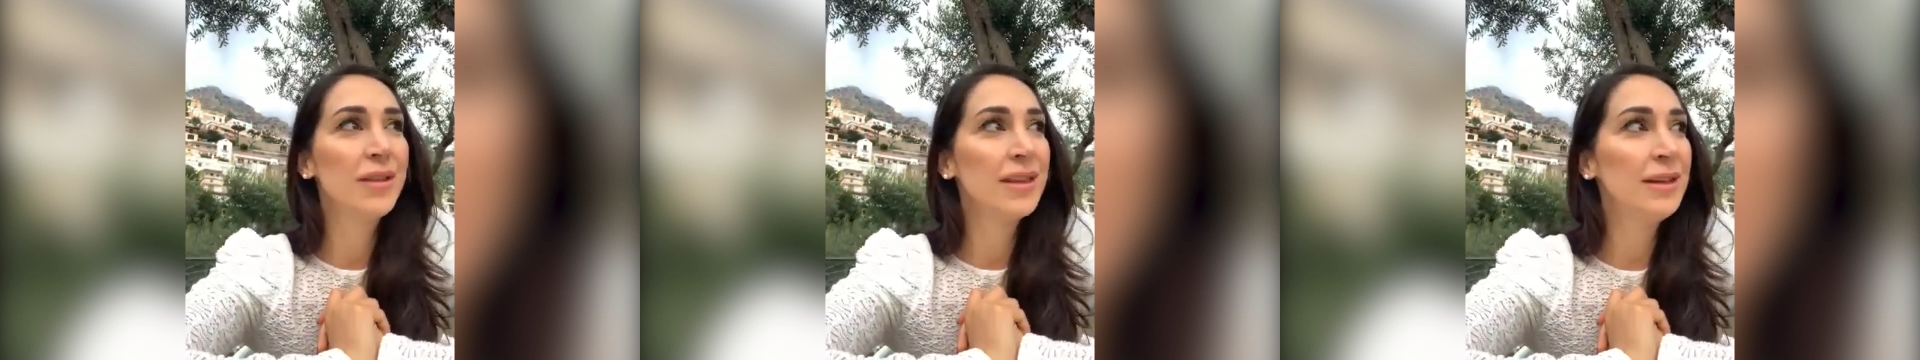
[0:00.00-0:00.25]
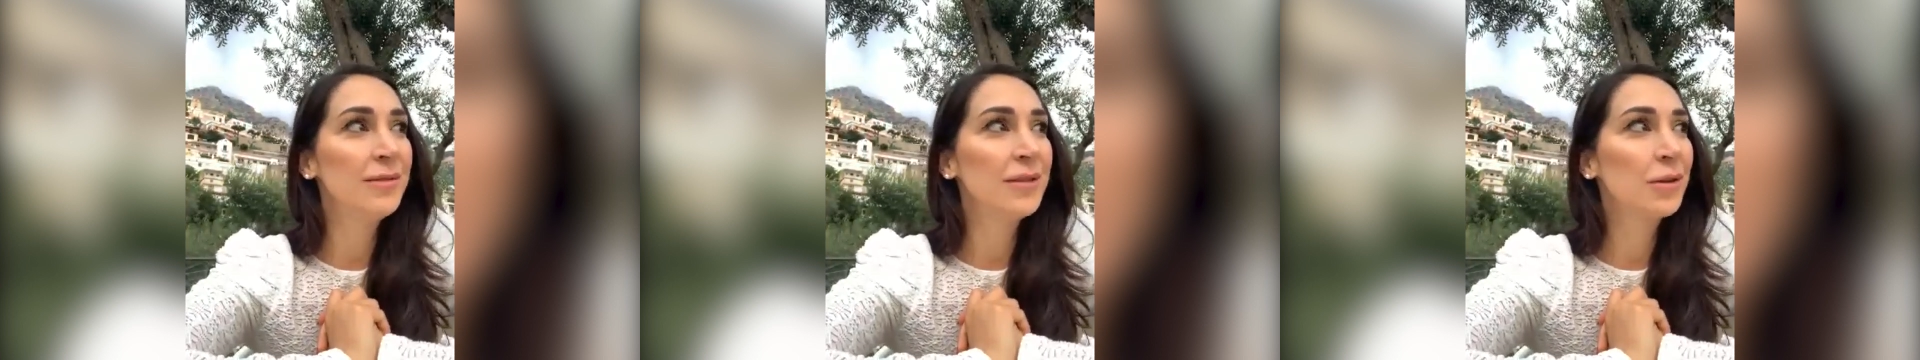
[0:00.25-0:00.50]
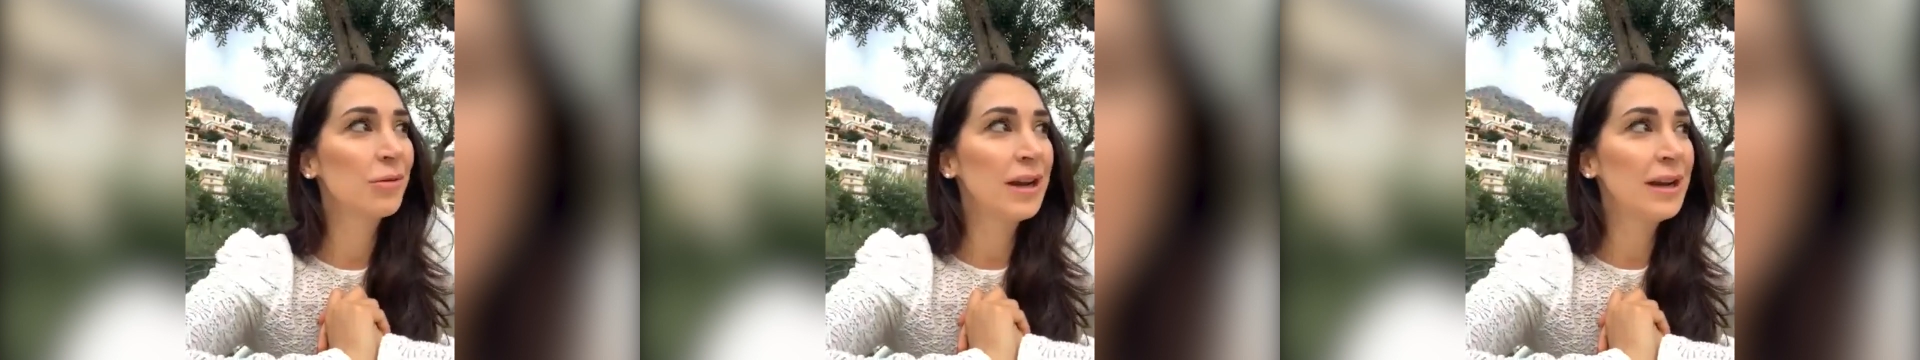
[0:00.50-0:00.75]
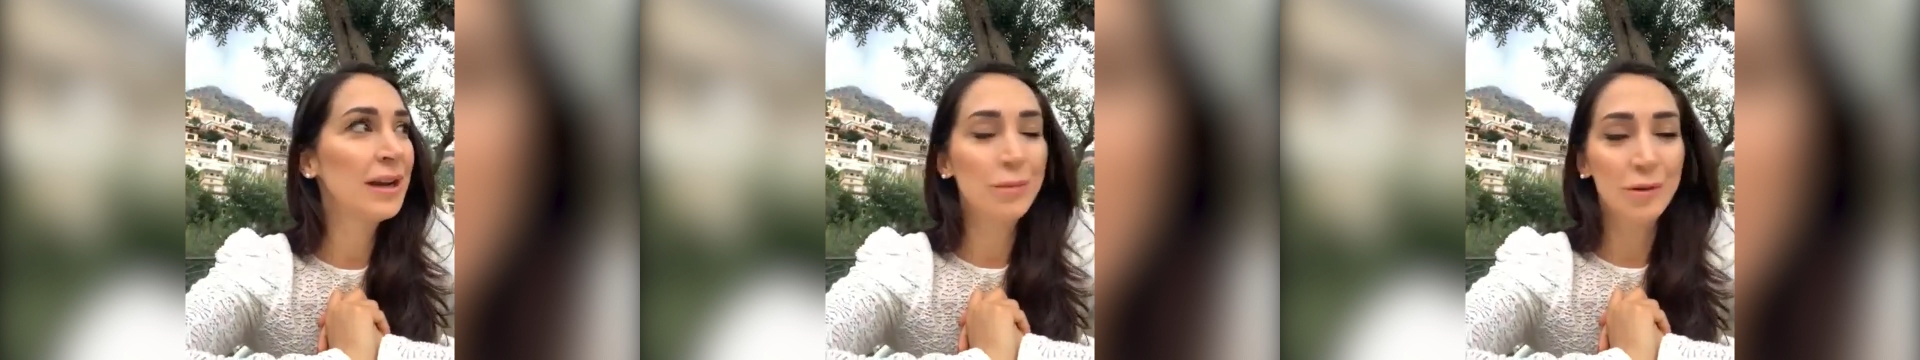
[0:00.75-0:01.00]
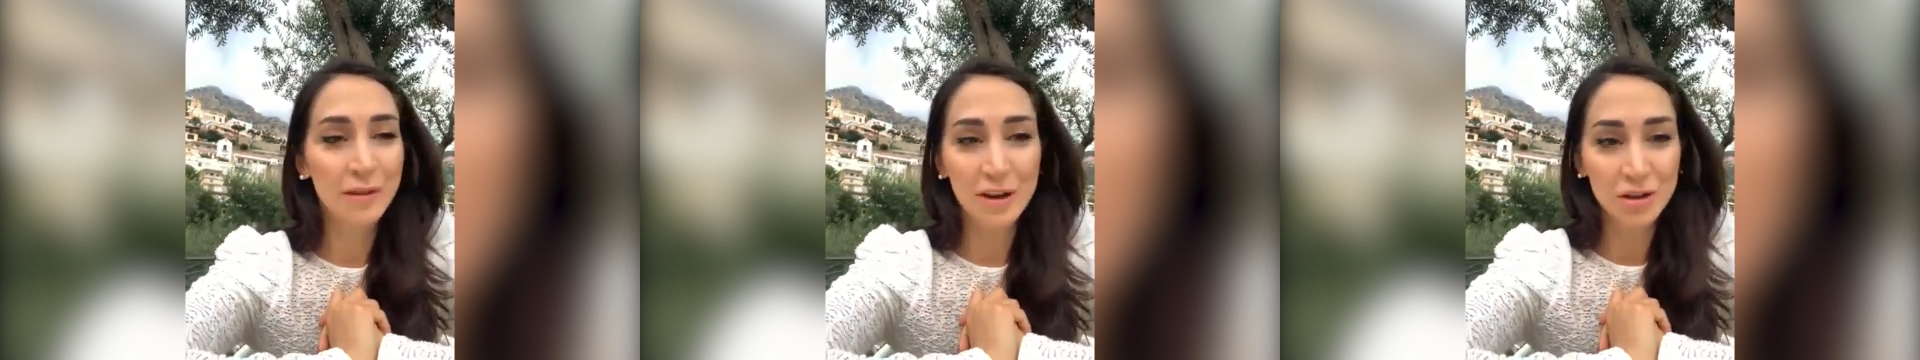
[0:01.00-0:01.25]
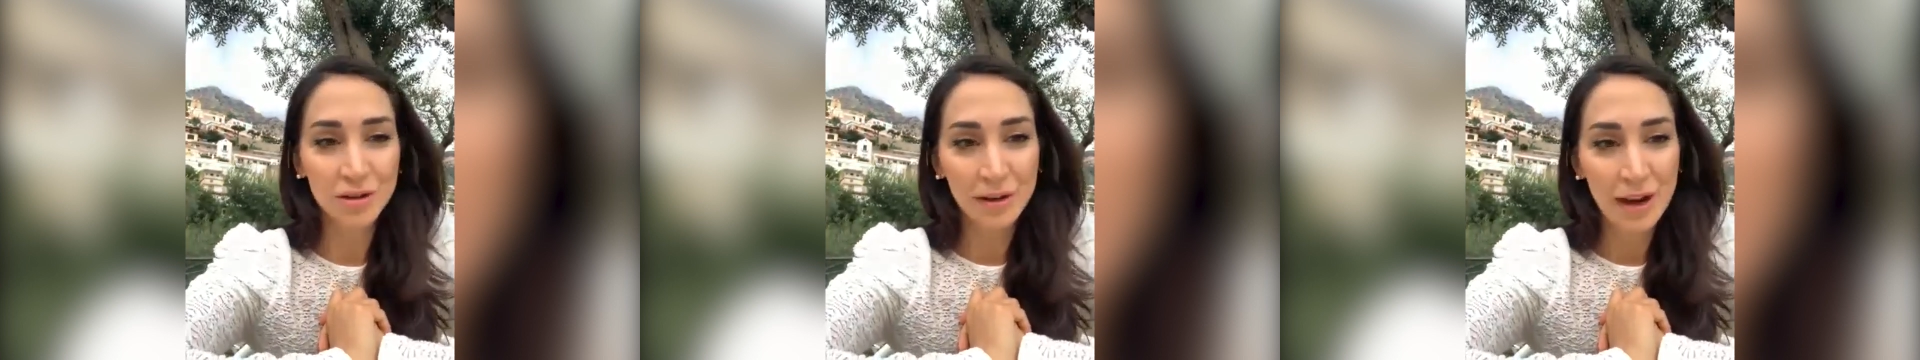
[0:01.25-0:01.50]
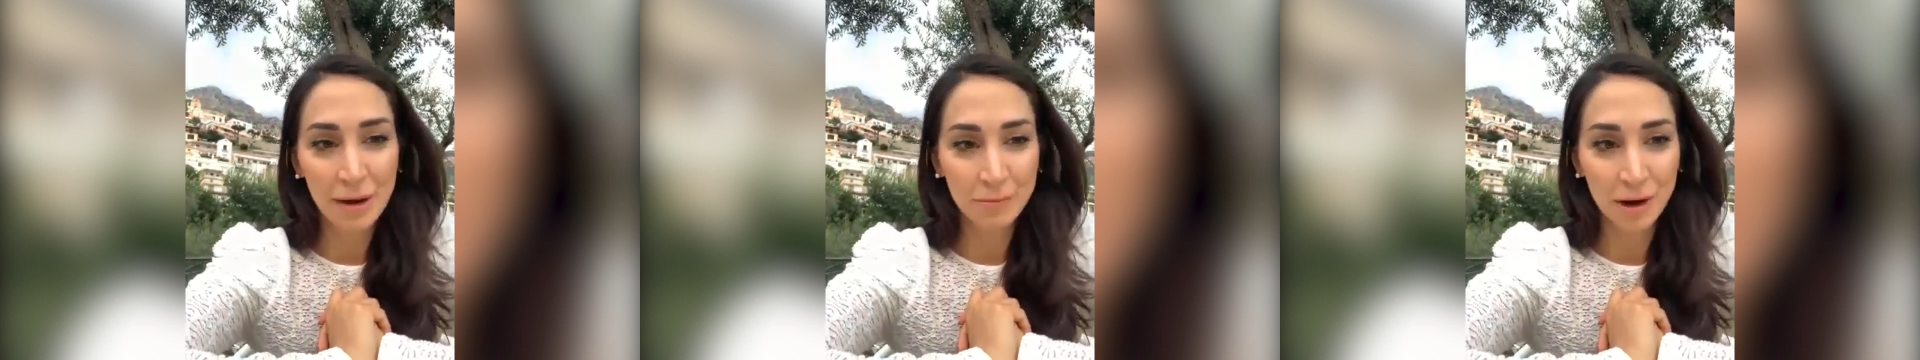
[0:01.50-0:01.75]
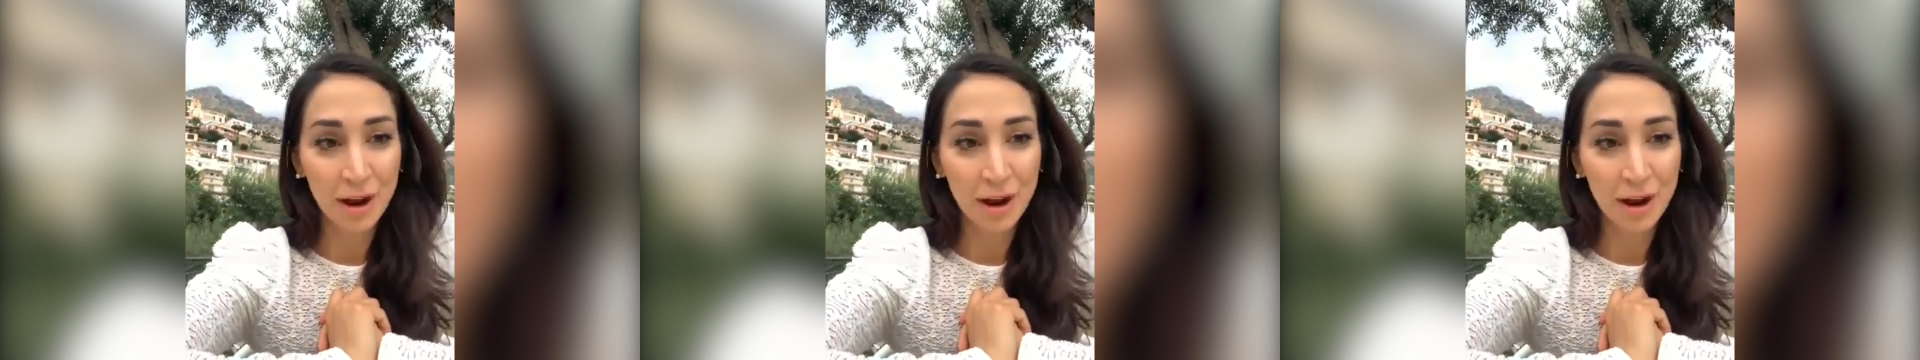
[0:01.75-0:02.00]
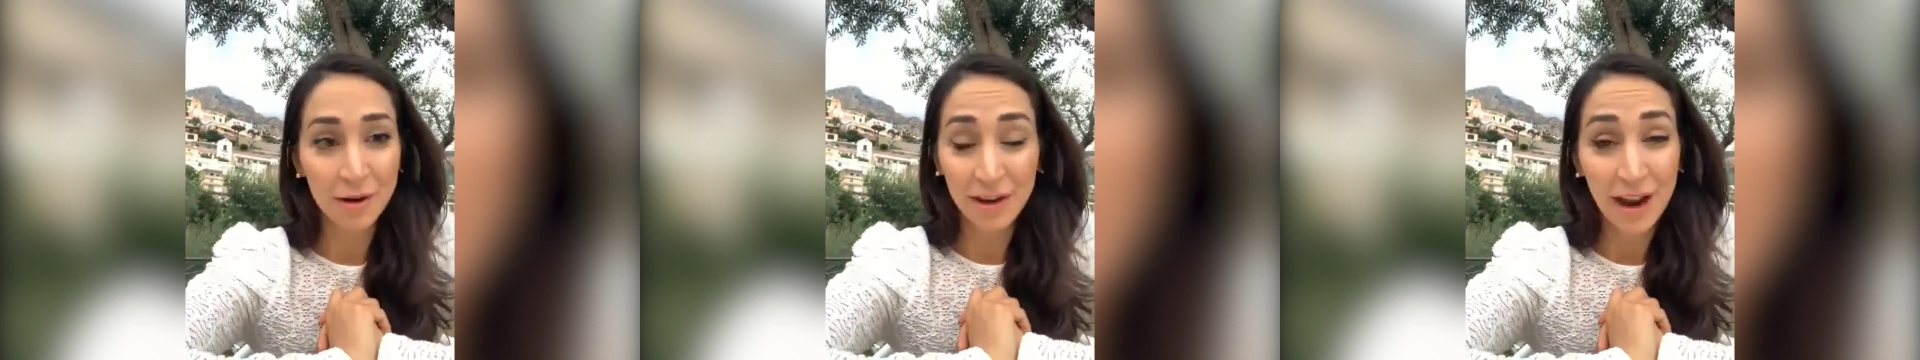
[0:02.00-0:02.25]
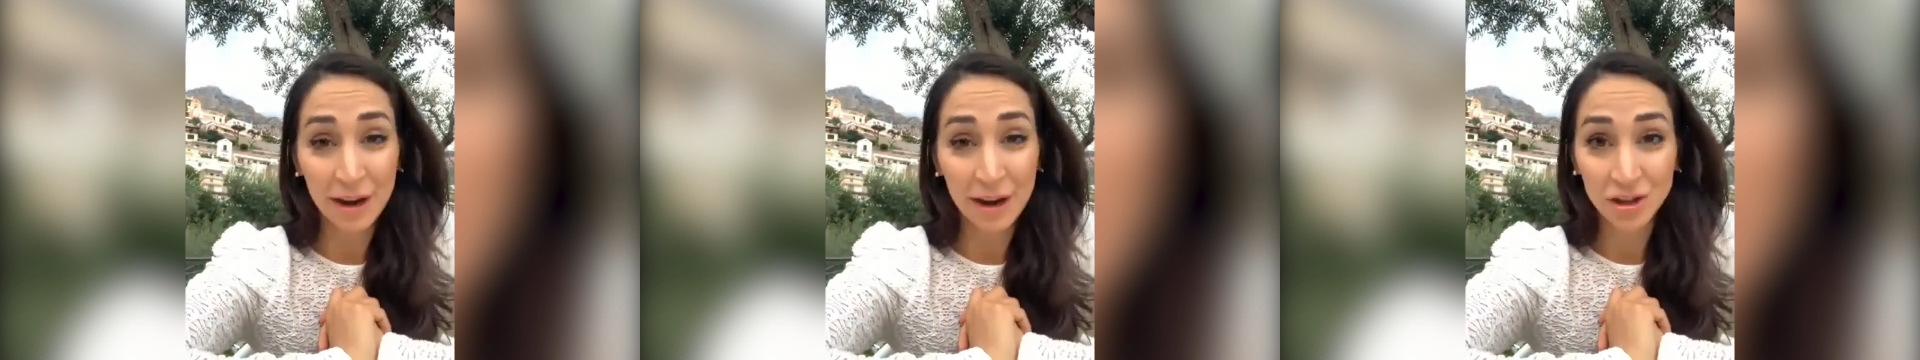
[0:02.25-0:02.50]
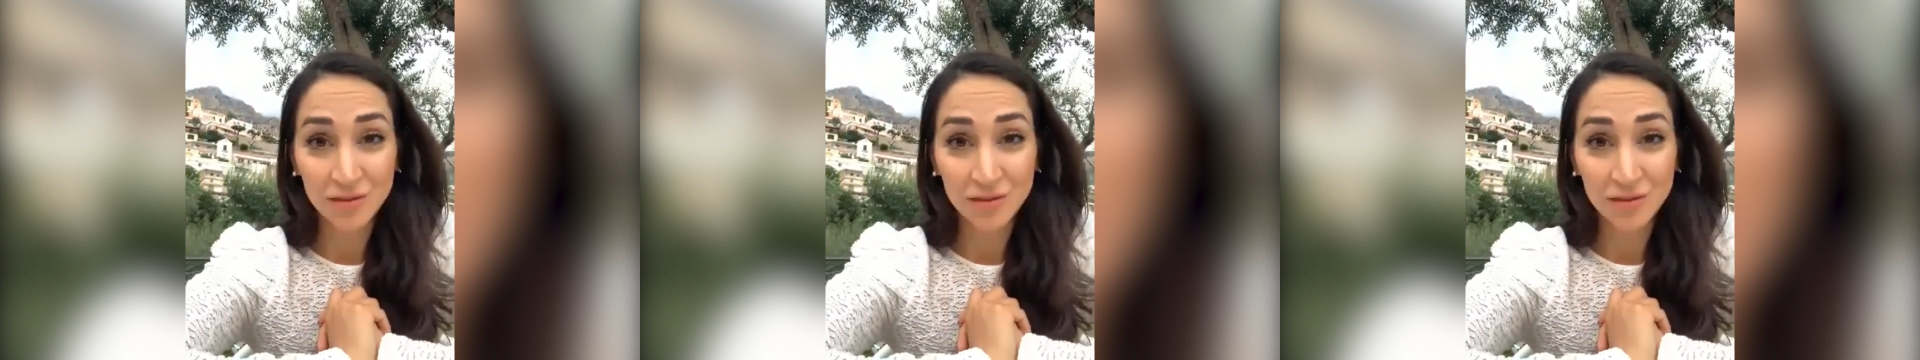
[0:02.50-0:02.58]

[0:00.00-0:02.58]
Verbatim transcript: even creating a professional network out of Katch.